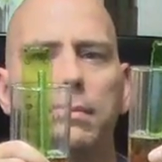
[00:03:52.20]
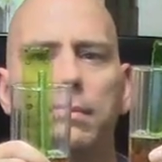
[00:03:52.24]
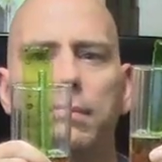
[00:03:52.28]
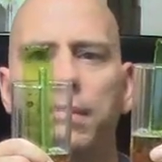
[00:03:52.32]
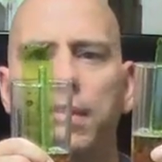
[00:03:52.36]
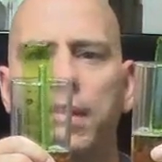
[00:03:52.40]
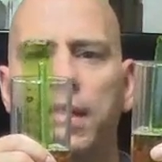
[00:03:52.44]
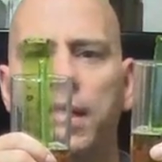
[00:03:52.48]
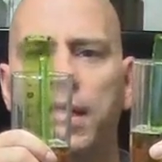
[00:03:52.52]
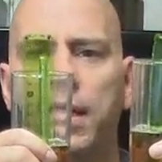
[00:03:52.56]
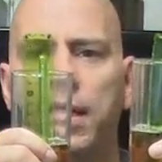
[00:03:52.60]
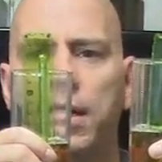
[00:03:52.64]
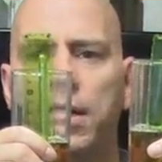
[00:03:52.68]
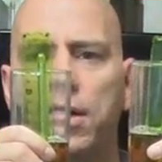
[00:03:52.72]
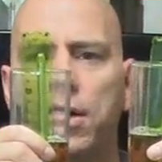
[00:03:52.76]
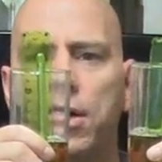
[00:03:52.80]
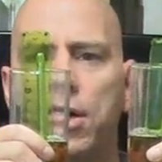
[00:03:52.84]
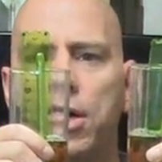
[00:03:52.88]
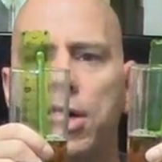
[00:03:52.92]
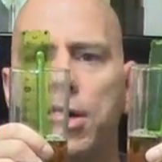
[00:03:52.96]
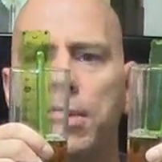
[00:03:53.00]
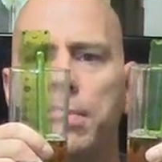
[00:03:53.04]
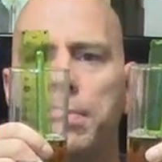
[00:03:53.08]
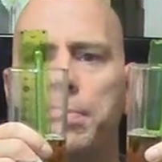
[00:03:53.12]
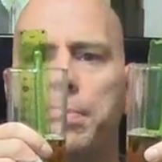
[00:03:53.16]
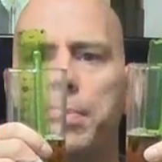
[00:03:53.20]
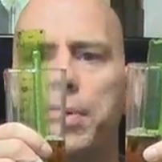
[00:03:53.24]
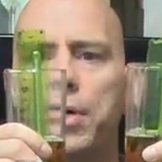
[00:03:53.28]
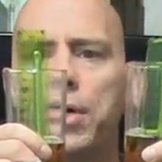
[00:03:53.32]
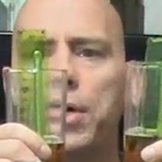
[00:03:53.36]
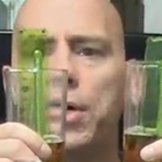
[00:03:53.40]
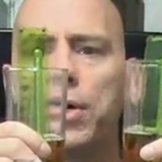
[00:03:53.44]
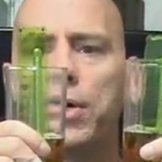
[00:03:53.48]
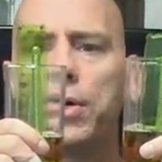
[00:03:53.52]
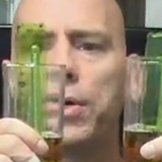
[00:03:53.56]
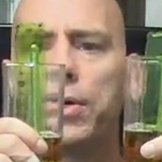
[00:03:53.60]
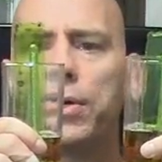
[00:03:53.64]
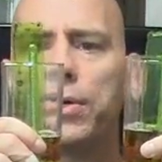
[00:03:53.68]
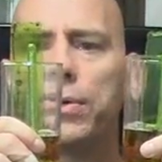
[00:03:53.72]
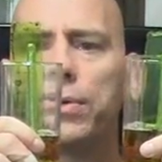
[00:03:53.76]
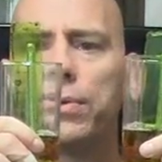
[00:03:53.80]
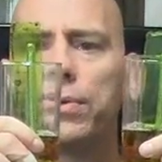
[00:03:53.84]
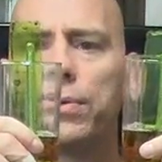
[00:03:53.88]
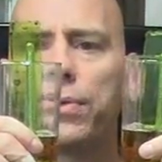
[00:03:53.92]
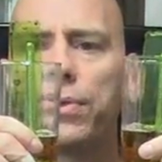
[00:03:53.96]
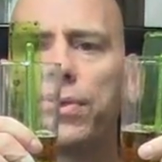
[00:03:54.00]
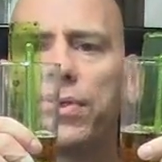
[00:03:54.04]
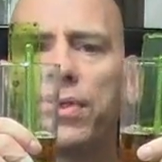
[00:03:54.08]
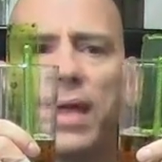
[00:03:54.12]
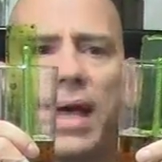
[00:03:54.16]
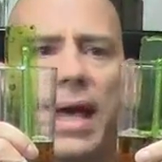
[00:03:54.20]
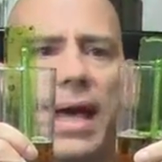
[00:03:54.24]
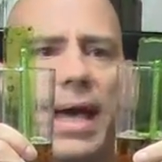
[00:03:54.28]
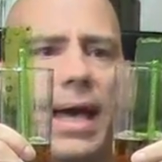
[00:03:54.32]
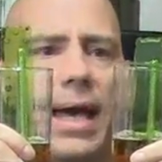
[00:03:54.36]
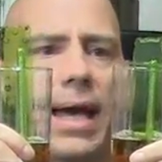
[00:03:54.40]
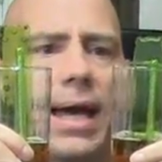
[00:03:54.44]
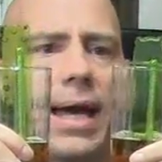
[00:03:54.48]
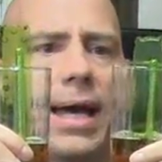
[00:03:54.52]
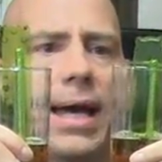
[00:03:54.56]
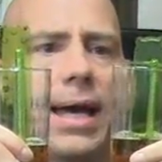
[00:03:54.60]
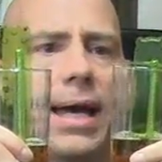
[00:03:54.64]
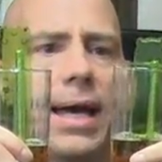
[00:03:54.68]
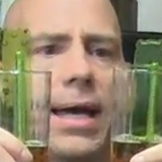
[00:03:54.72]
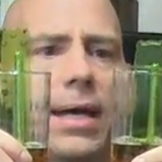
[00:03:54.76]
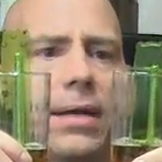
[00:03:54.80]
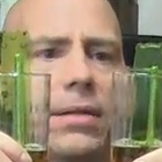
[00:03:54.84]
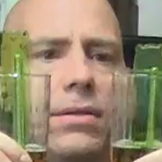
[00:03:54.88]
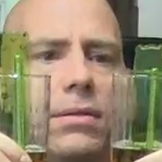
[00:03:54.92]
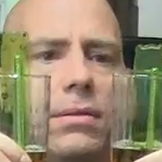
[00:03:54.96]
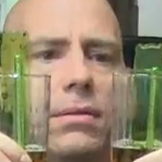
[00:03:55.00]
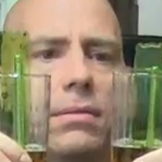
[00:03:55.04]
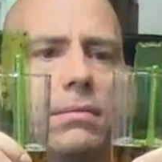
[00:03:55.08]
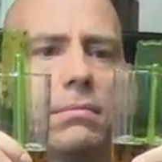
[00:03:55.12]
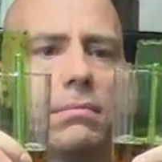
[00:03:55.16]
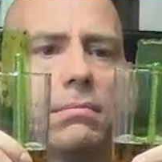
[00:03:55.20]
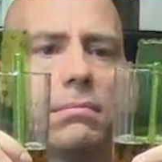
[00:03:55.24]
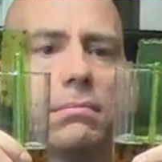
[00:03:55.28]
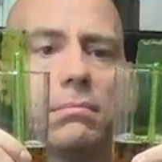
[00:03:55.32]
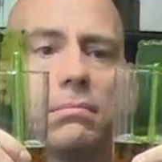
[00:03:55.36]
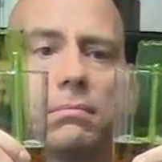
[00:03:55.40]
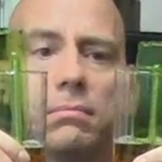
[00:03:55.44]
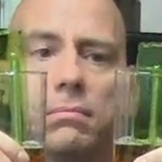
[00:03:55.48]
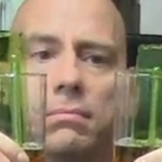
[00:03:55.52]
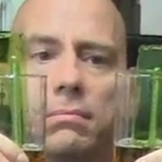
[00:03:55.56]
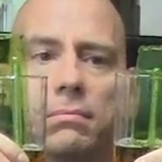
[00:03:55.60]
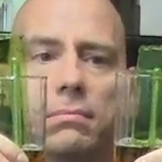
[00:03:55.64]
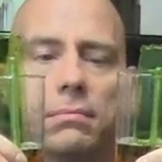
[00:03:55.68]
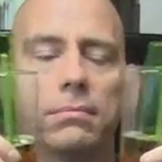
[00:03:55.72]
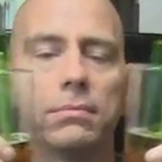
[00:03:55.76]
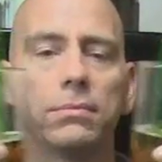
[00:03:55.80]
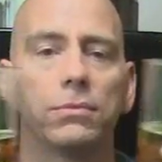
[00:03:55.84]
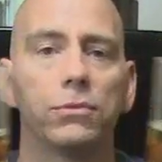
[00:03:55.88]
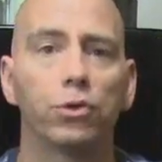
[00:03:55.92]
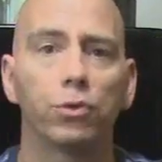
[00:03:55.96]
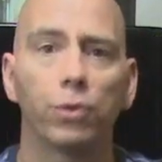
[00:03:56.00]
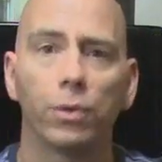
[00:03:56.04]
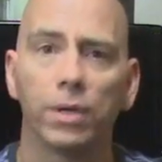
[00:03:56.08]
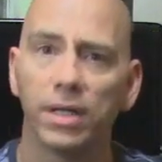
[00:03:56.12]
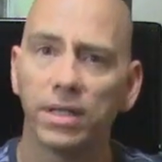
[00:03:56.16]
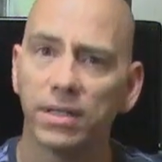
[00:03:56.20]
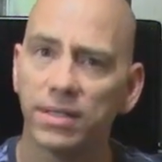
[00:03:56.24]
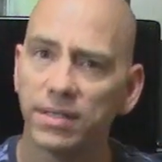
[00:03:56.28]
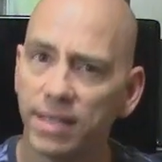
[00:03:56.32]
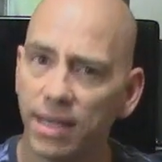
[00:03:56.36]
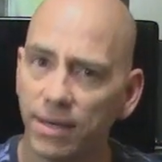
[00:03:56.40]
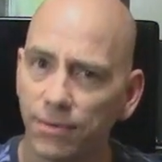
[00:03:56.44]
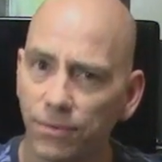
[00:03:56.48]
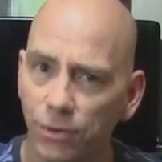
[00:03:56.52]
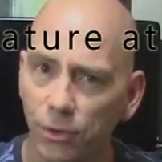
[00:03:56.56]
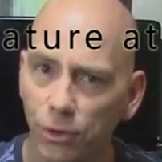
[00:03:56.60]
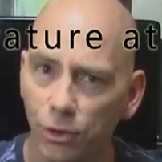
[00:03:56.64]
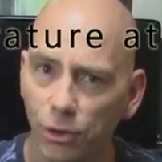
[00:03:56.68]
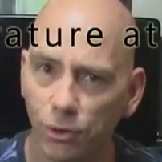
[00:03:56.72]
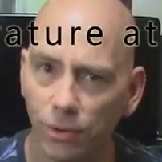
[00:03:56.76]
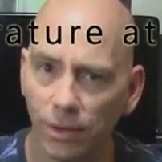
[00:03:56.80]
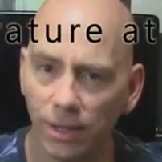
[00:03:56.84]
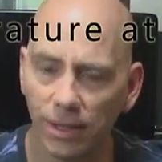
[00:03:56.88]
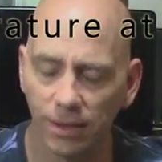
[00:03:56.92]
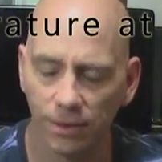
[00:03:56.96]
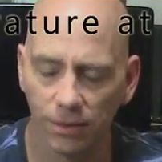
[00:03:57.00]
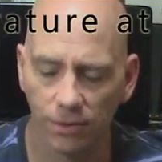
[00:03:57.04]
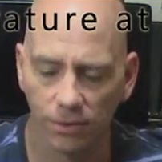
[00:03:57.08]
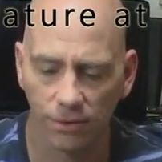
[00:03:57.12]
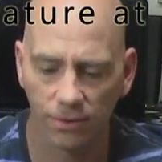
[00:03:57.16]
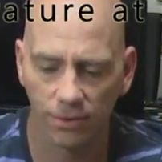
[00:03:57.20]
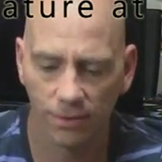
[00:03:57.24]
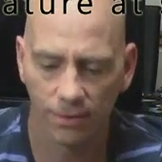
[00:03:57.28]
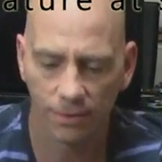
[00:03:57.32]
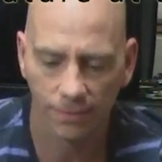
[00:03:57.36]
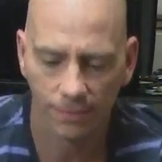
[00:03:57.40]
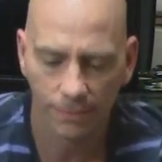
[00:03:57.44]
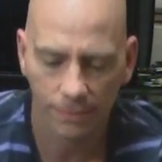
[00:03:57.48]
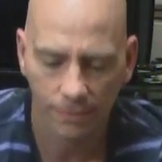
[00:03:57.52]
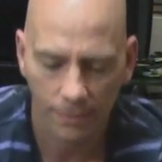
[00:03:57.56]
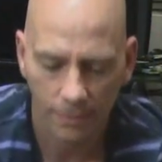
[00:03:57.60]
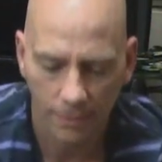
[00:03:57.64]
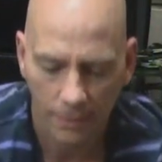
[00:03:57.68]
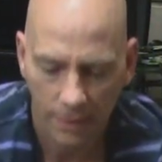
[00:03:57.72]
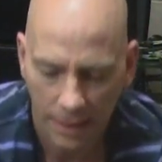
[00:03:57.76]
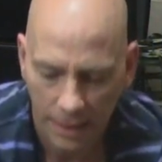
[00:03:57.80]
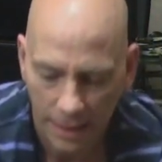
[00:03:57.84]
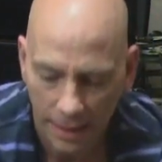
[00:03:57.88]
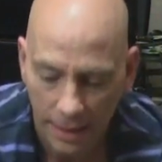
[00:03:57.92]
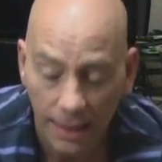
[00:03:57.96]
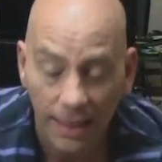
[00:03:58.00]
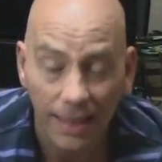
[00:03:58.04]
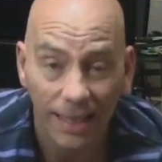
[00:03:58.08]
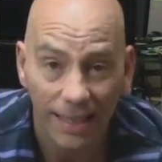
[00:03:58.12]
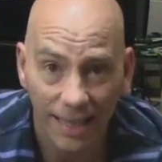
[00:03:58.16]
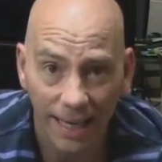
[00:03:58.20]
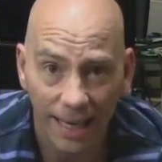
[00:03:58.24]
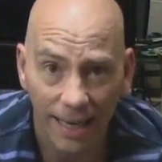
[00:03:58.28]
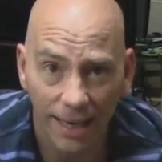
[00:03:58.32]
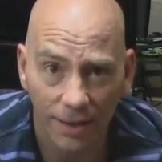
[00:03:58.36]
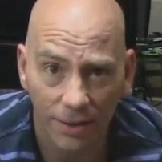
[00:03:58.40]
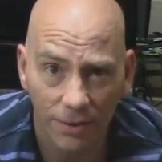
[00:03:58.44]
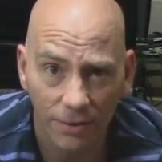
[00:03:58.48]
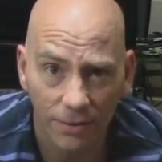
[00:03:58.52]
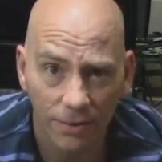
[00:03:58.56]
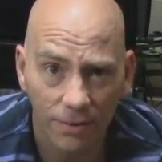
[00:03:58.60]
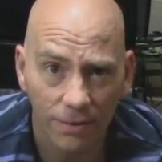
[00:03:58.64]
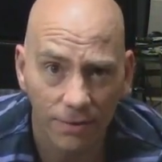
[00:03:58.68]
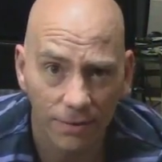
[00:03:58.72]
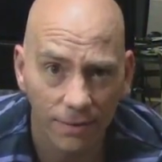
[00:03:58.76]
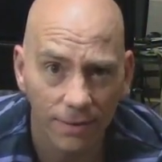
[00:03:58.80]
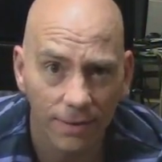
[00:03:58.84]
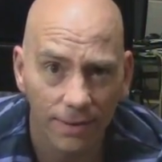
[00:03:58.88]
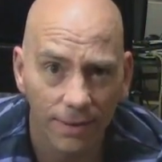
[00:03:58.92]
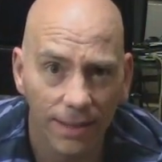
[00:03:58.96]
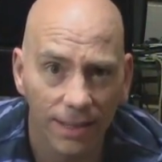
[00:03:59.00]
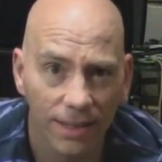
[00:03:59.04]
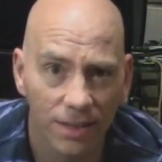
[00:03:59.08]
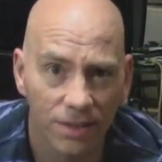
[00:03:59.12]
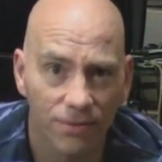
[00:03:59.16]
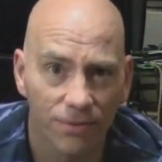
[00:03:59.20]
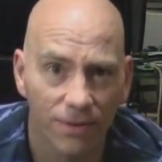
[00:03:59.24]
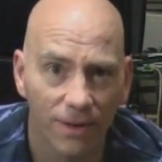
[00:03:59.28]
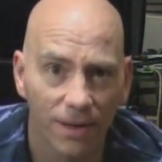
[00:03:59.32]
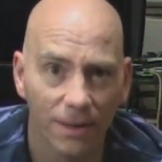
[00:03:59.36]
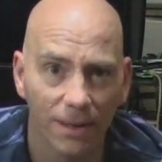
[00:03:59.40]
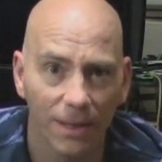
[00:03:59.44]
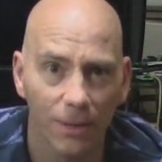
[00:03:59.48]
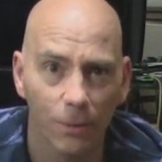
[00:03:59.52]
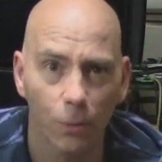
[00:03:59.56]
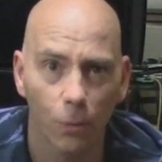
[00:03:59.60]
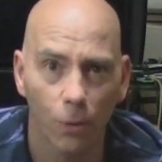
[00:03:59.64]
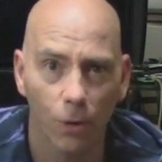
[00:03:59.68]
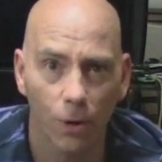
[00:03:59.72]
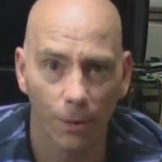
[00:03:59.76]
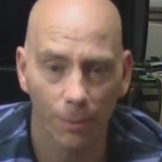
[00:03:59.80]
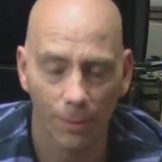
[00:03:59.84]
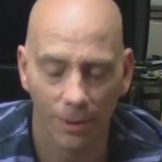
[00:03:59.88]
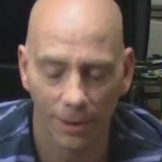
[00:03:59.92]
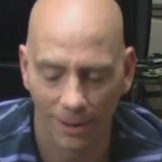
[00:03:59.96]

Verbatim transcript: They are both at twenty-seven degrees. Yes, it's fairly warm